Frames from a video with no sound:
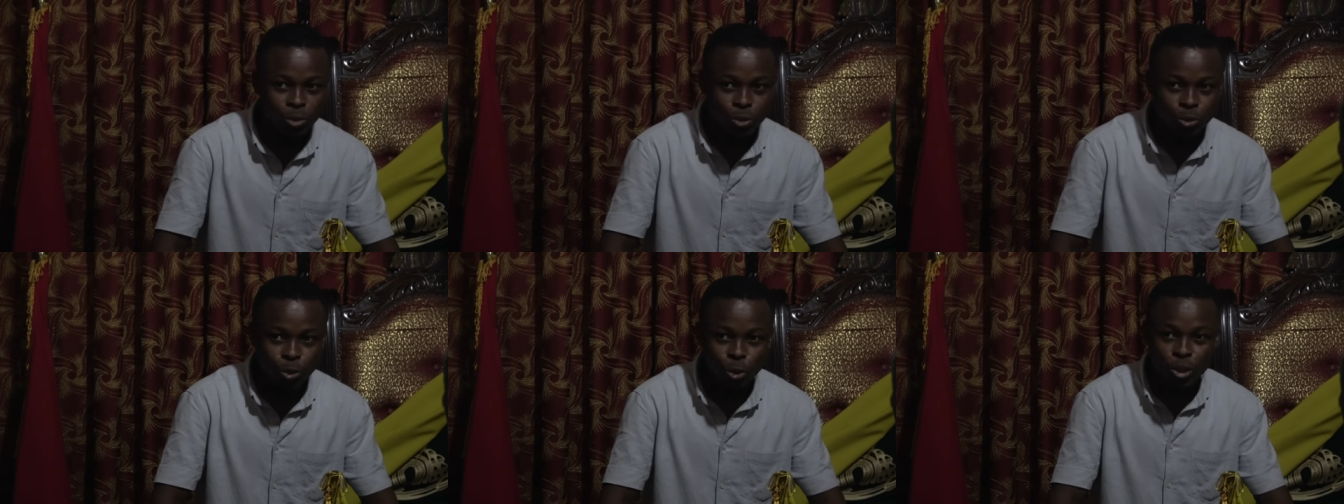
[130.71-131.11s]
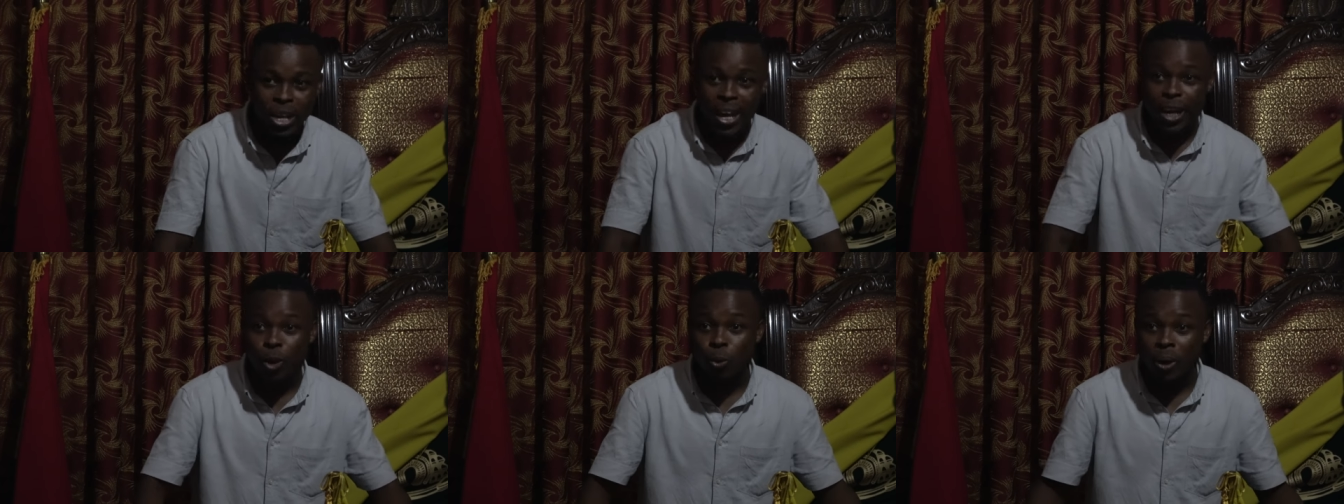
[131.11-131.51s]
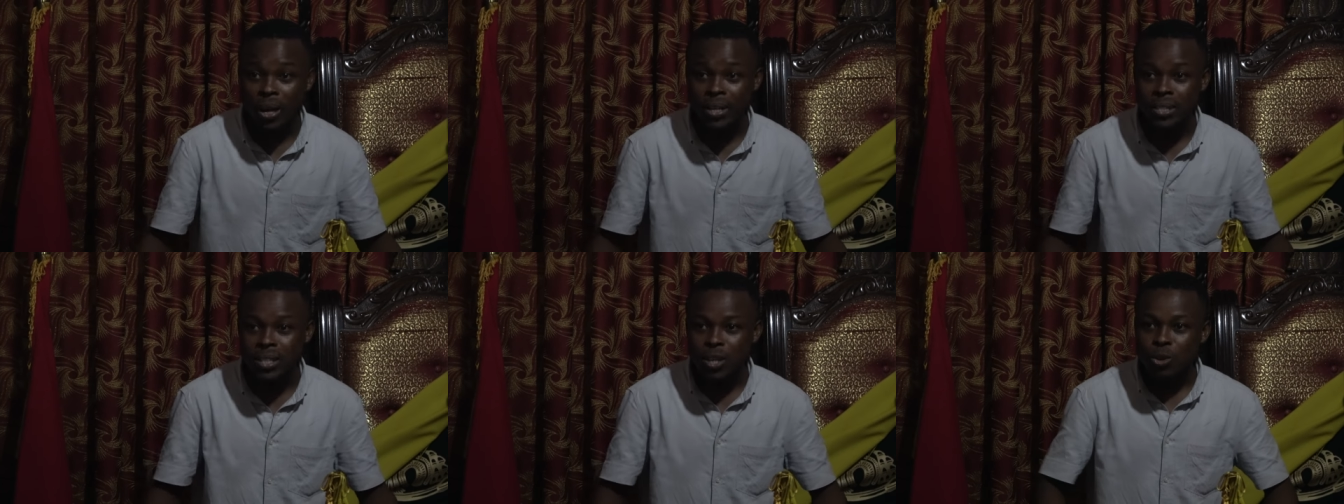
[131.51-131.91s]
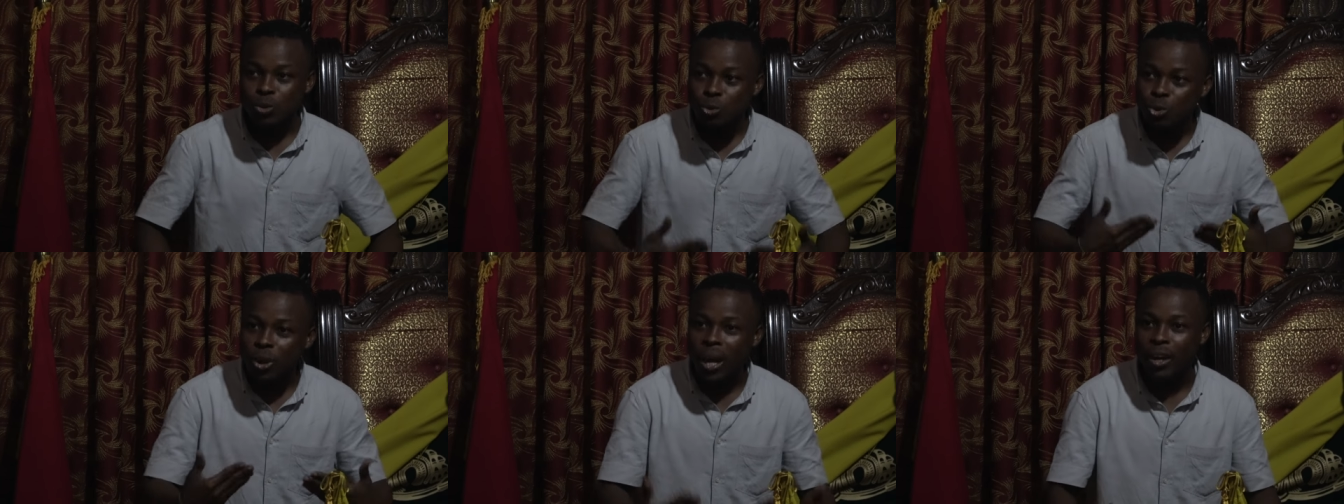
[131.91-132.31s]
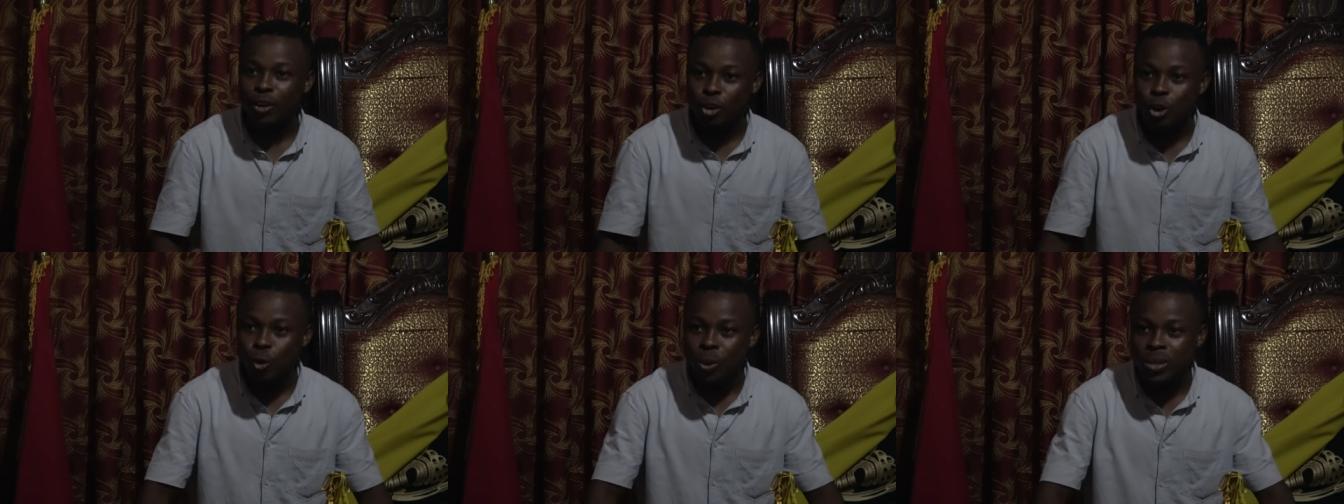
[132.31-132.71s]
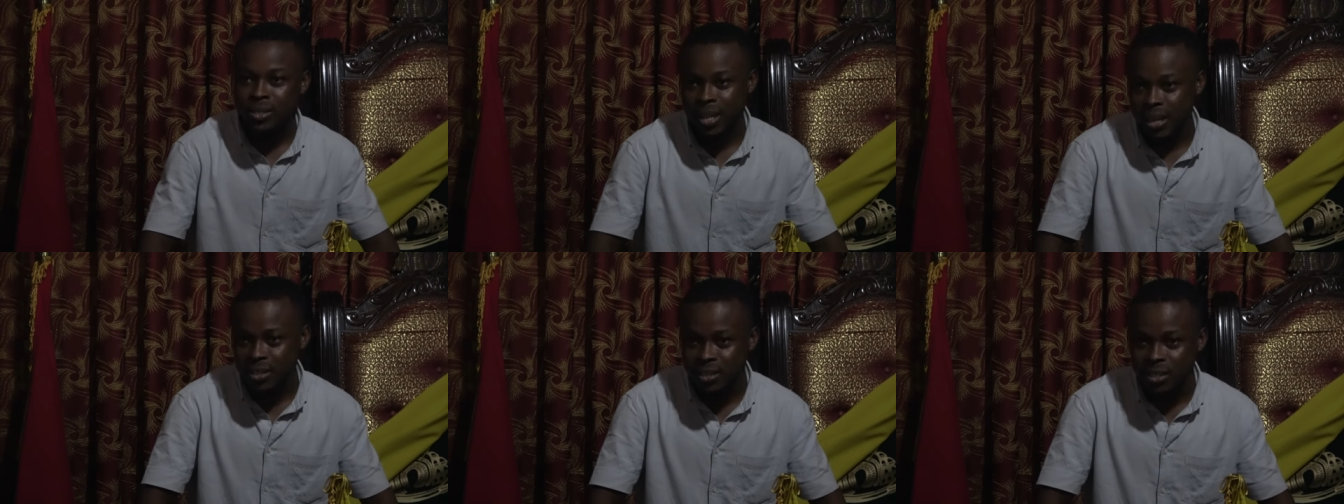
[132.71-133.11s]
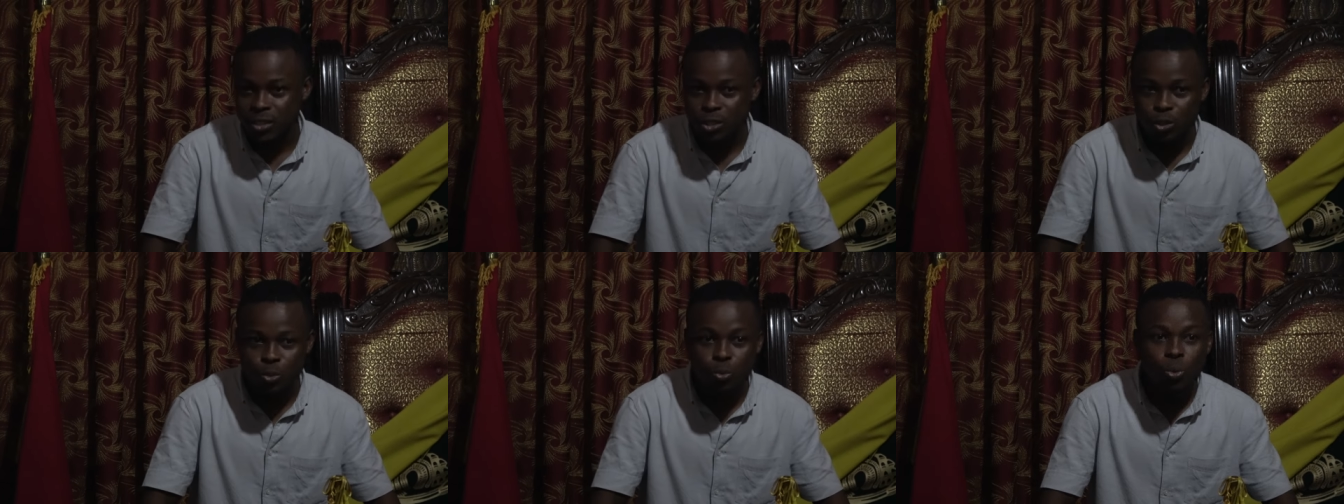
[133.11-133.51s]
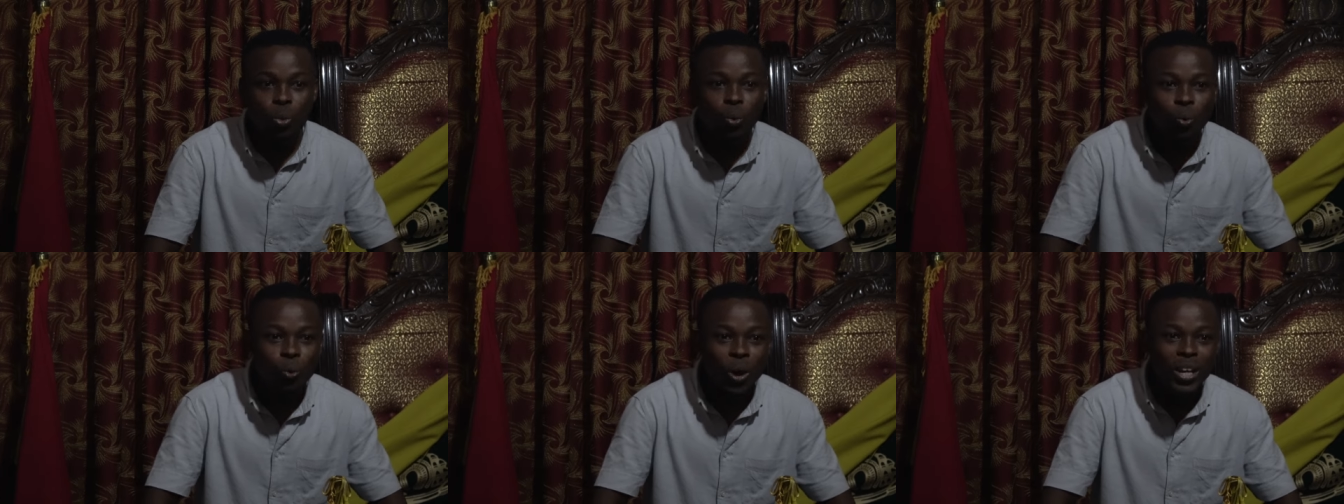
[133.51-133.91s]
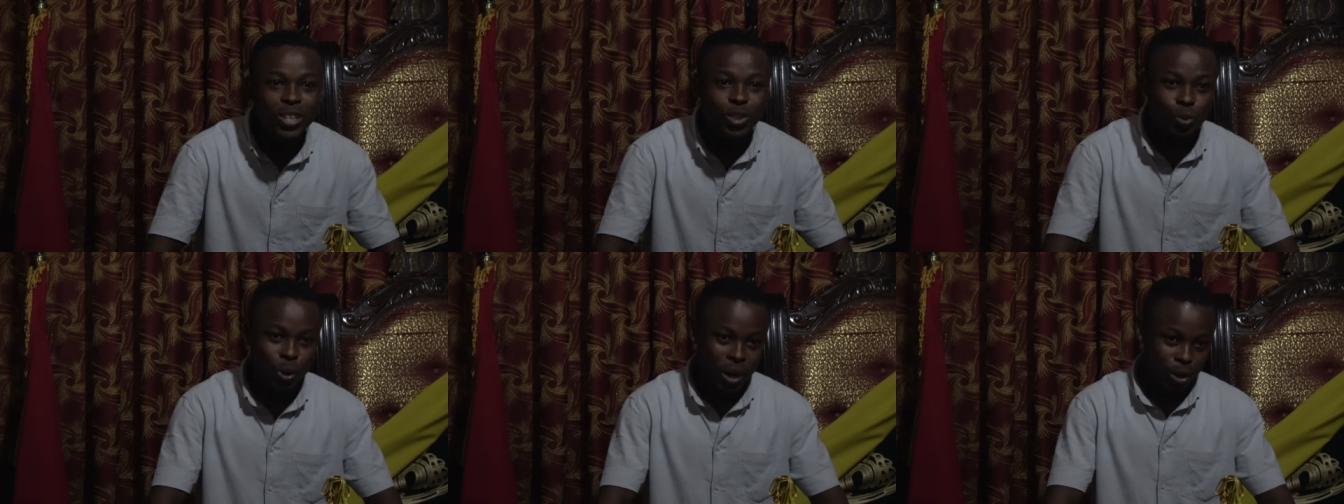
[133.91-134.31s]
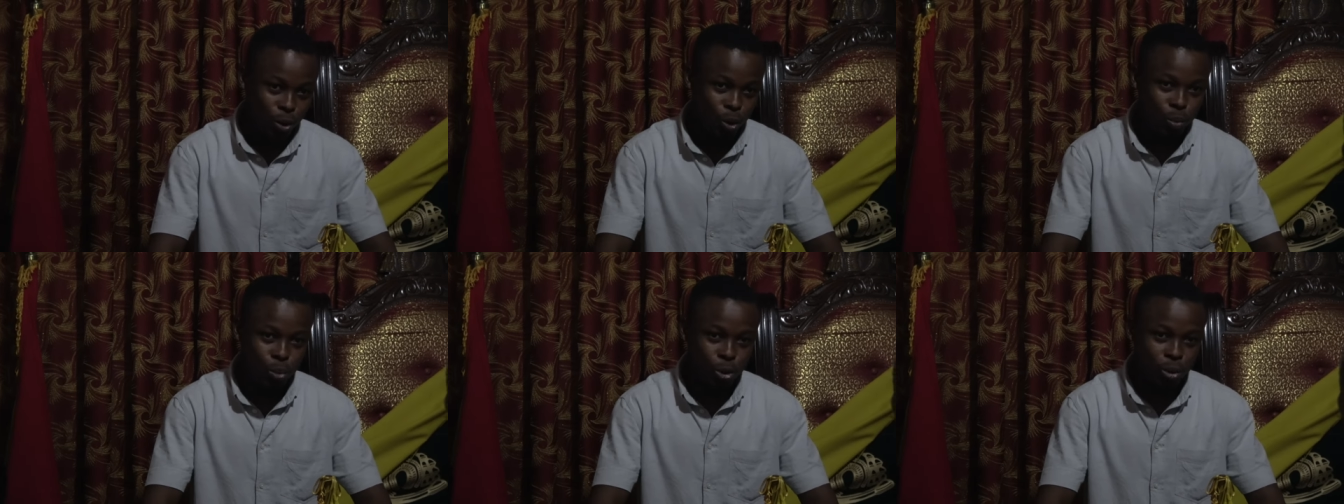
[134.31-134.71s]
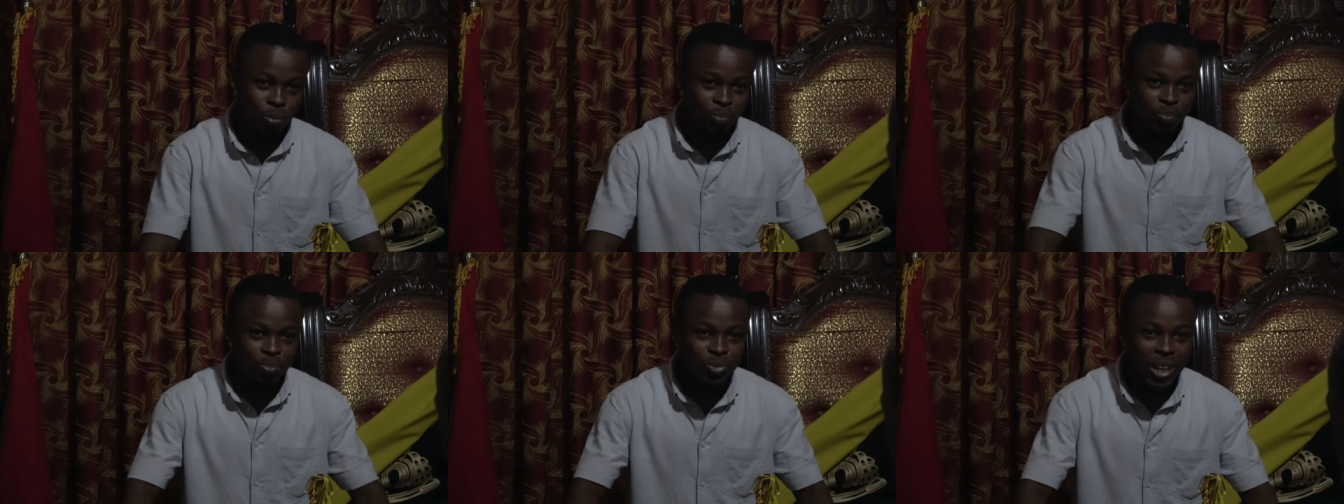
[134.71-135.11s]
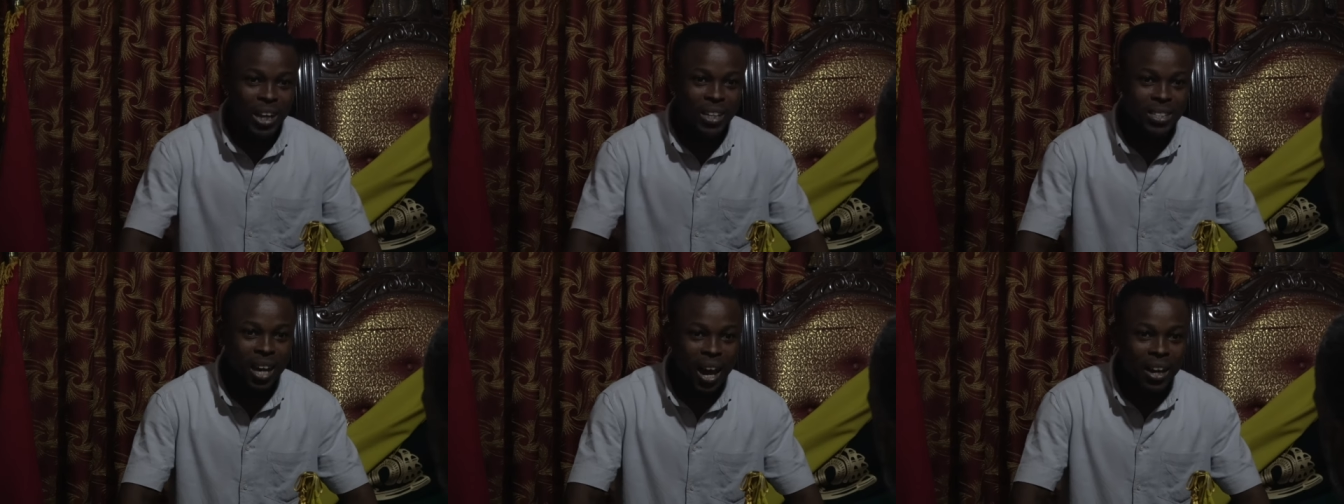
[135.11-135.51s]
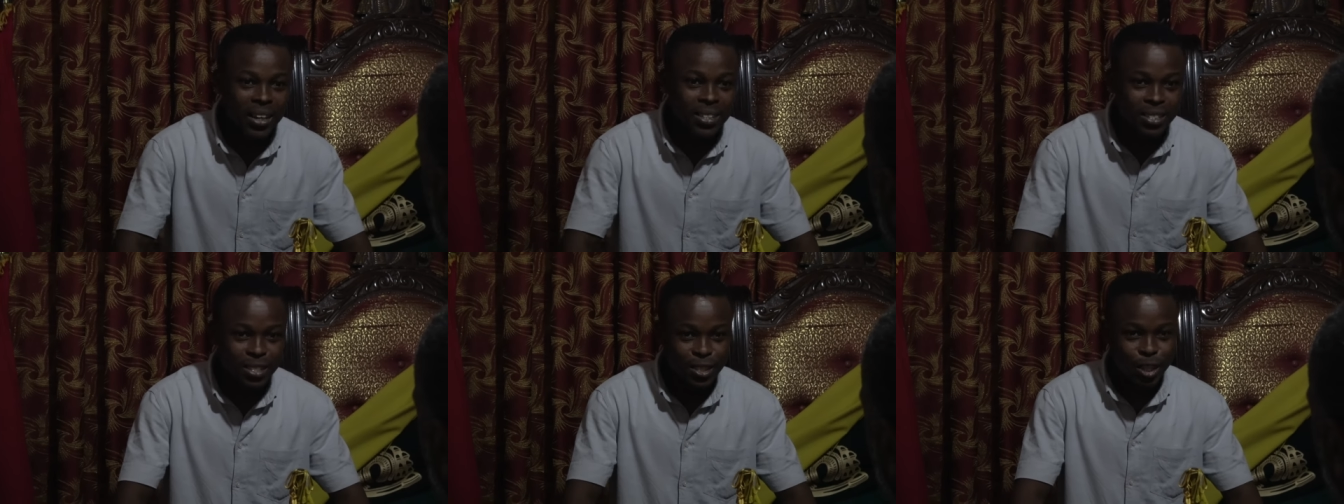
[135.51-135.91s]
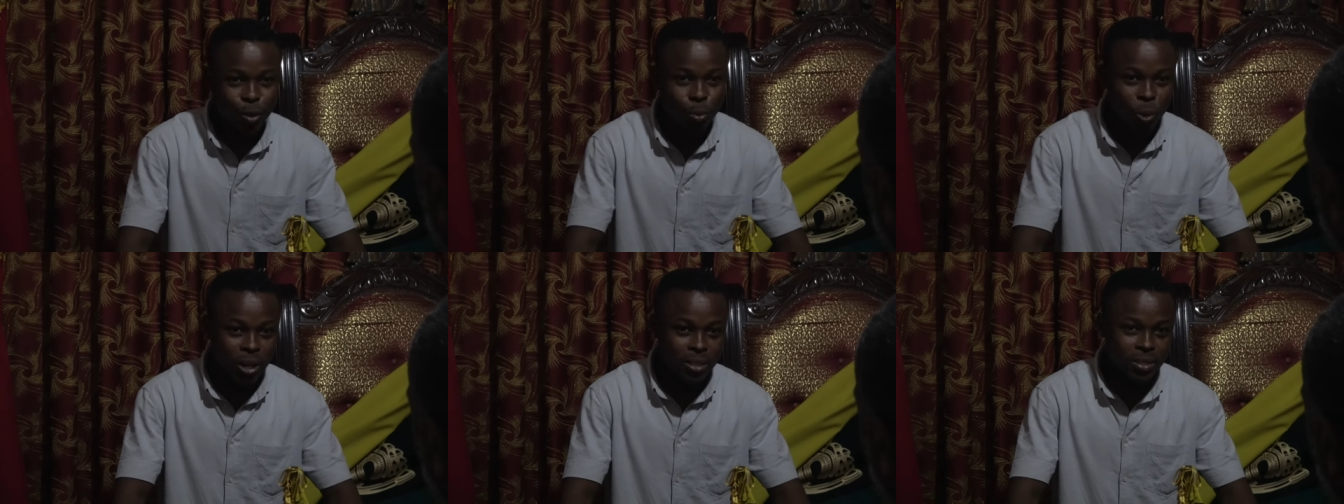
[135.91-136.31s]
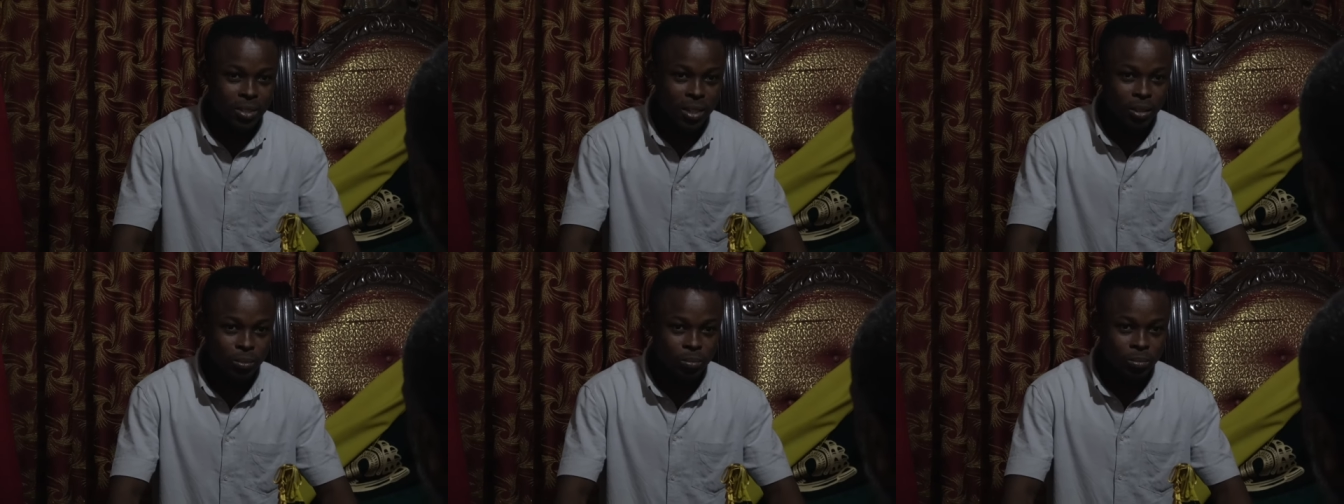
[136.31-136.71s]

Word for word: So they are the ones who can always succeed you when you are no more. That is how the system works here.